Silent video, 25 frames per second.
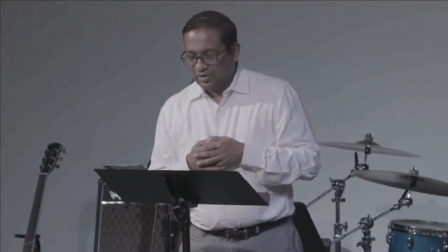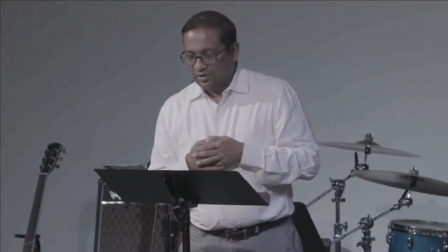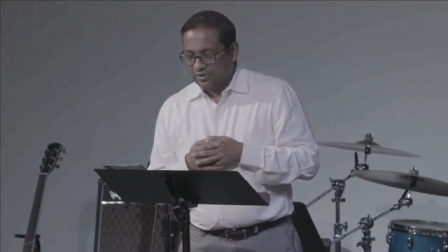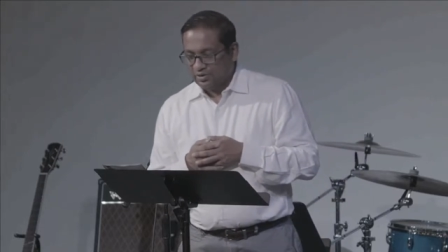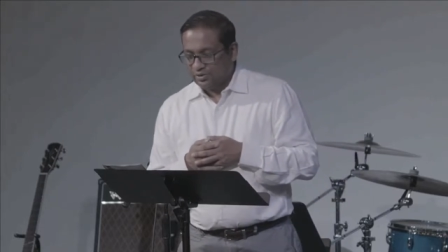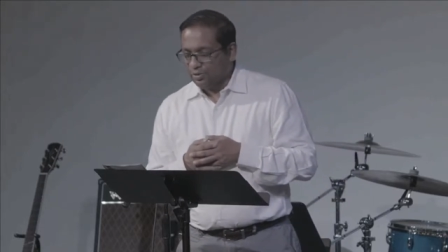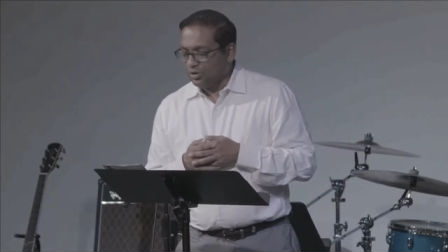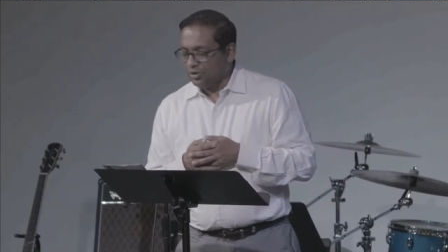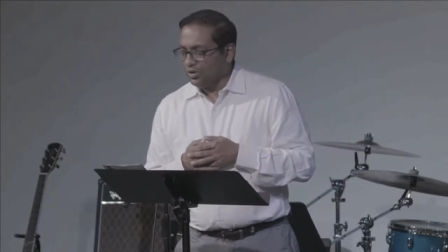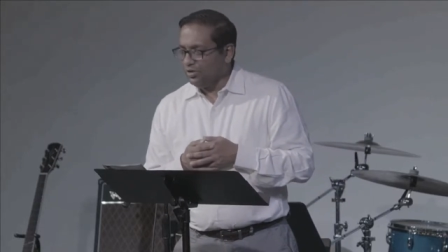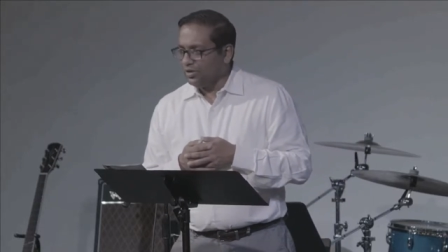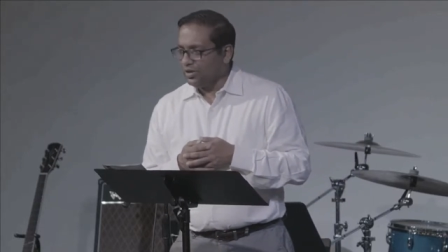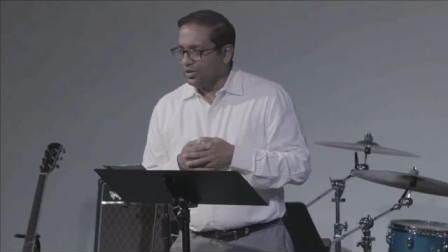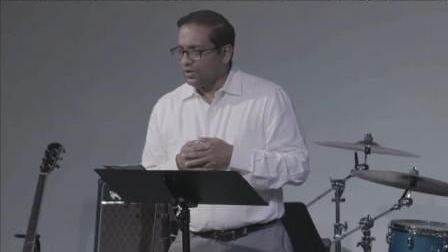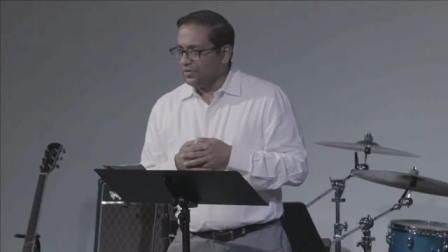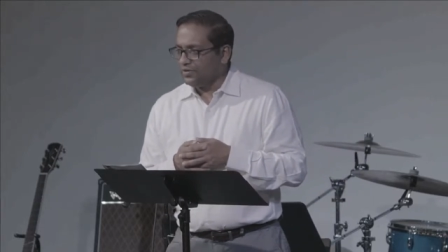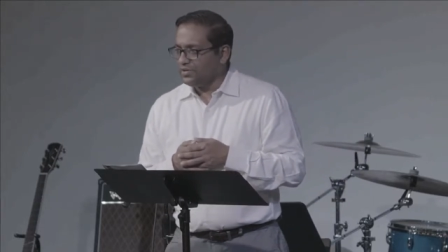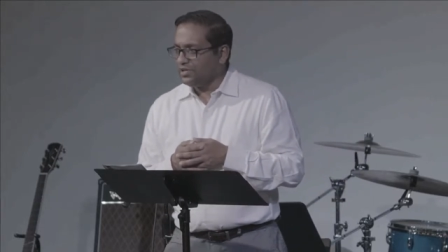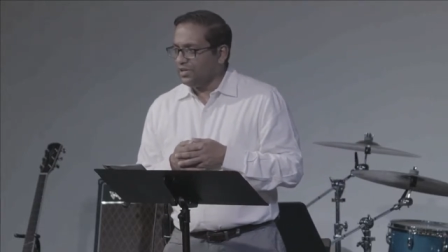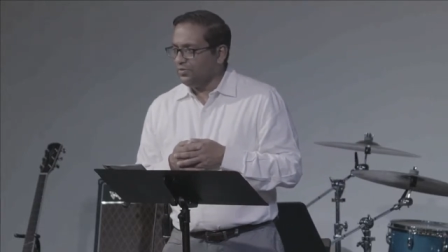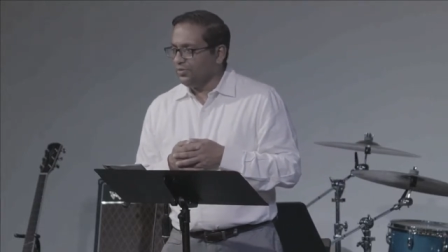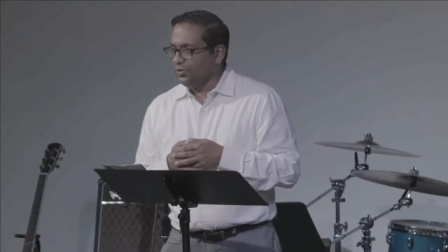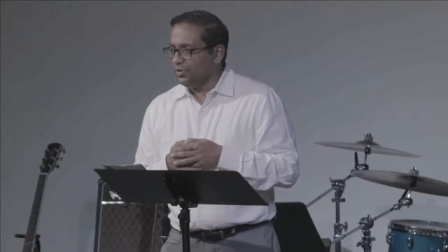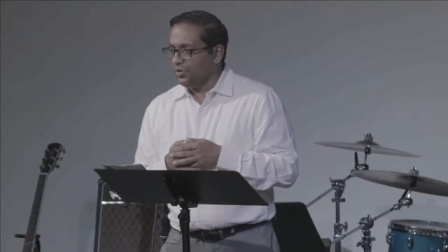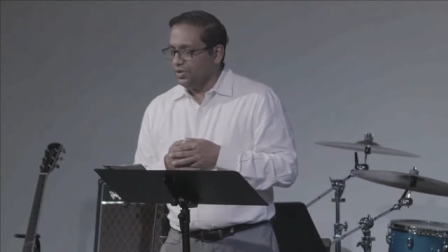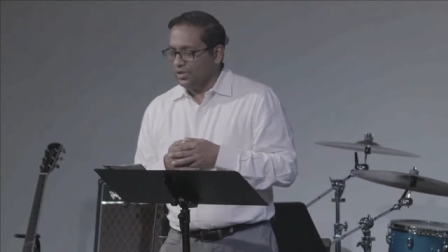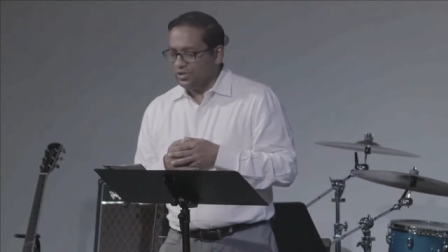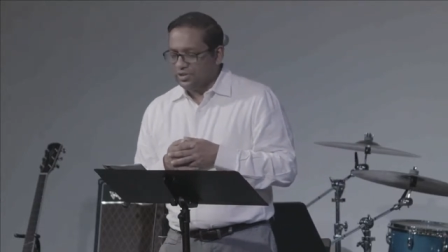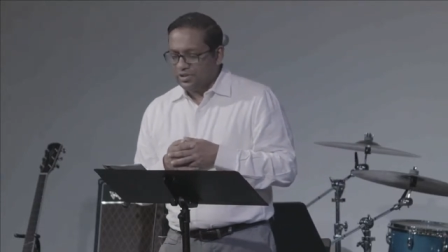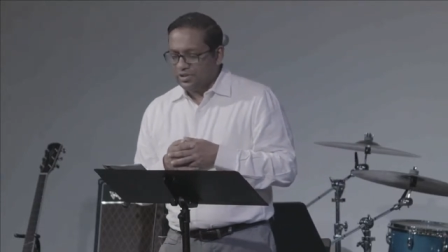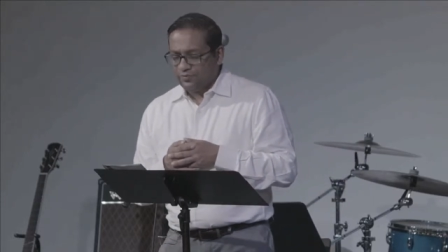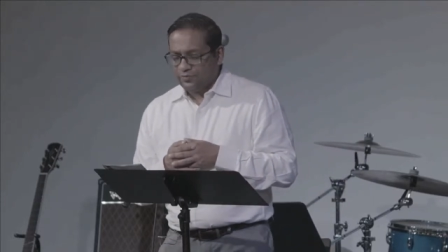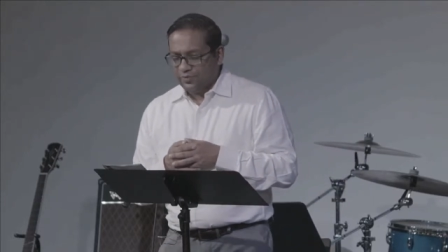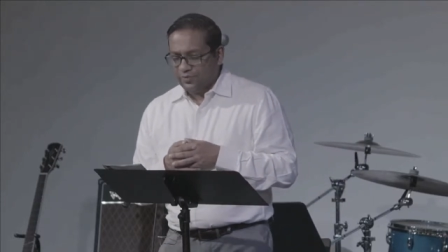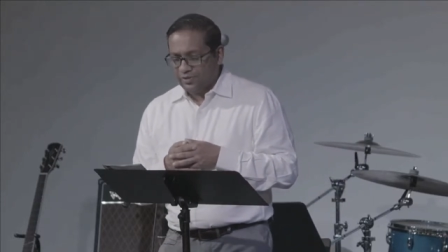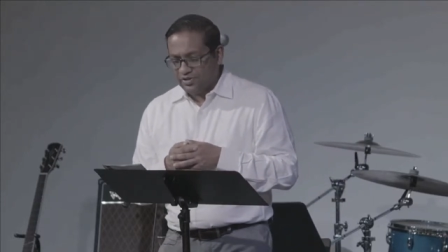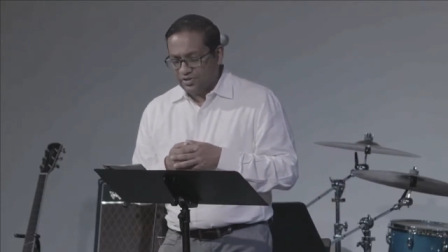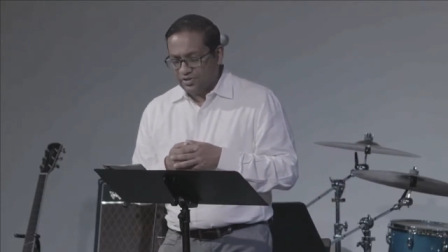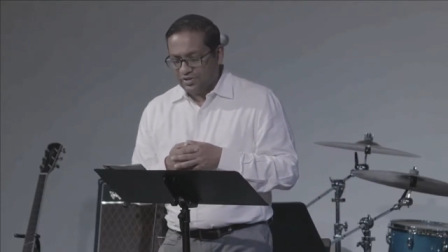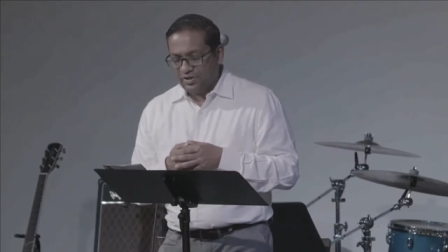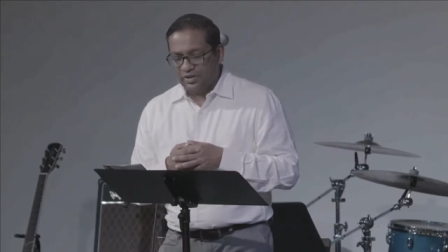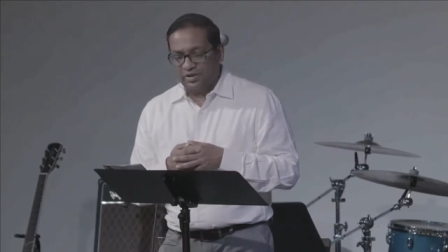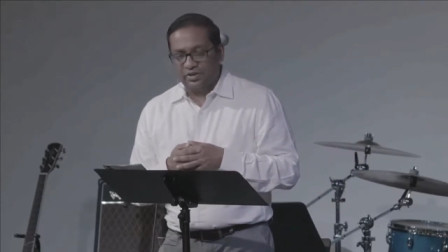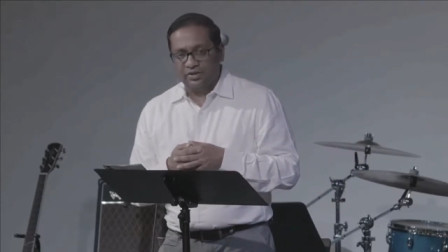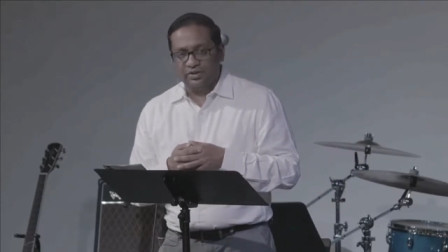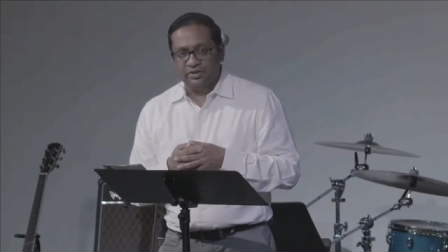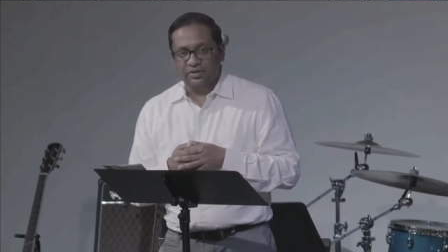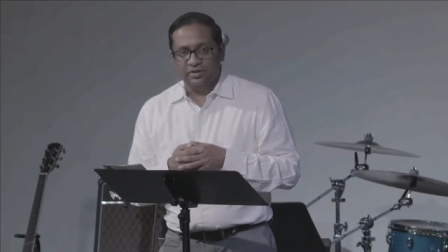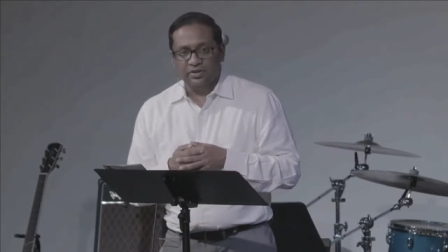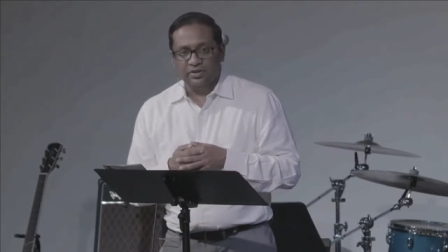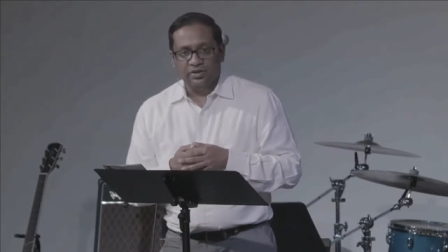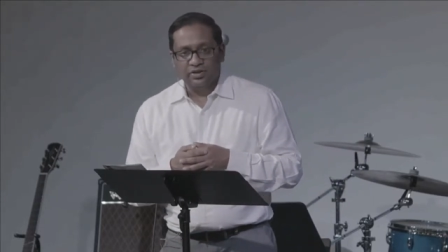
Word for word: So we're going to look at several things. The first thing